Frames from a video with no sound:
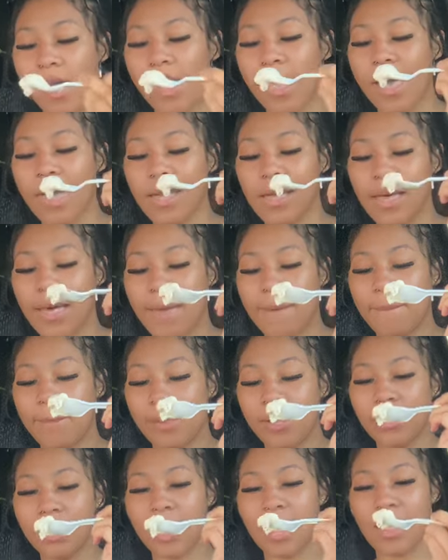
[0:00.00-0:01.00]
I got a
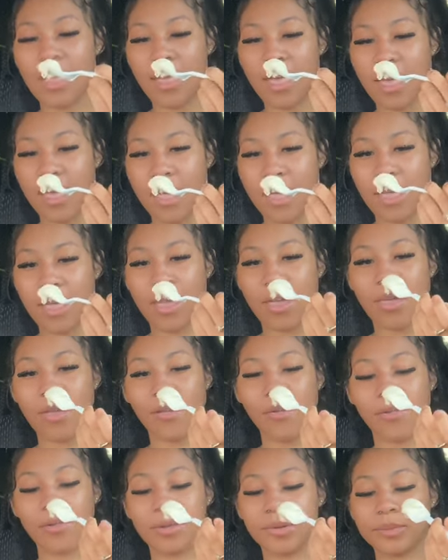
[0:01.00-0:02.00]
birthday cake.
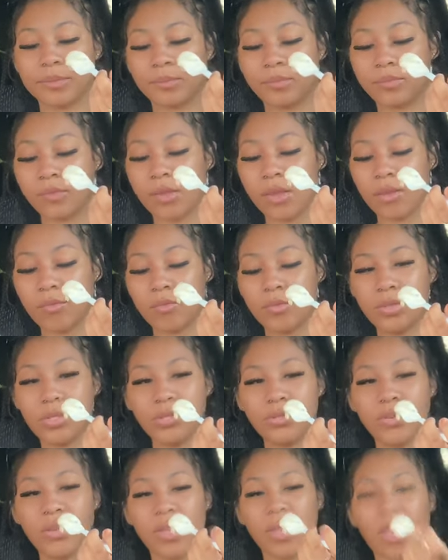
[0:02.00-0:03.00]
What
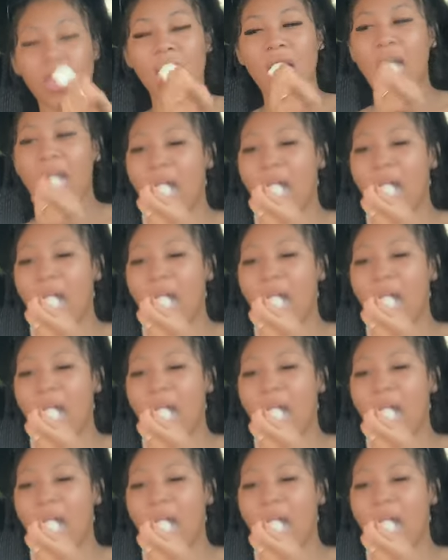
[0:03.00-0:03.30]
you get?